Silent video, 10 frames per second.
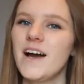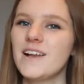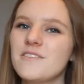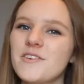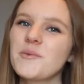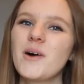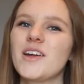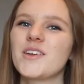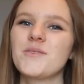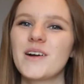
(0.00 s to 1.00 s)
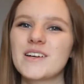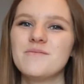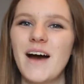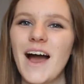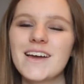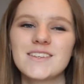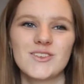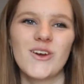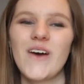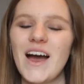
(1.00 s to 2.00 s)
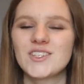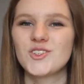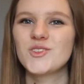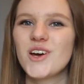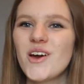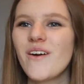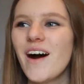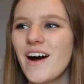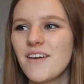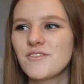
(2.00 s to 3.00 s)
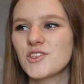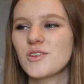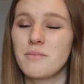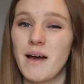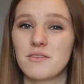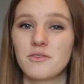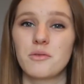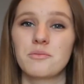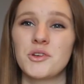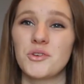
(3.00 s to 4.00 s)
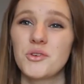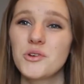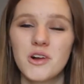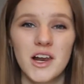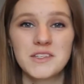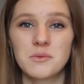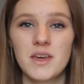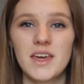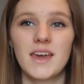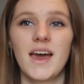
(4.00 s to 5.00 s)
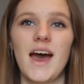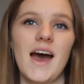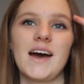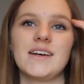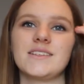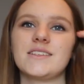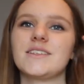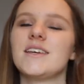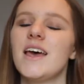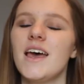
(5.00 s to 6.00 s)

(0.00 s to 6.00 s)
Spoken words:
Hello everyone, welcome back. So as you know, I have just got back from New York last week and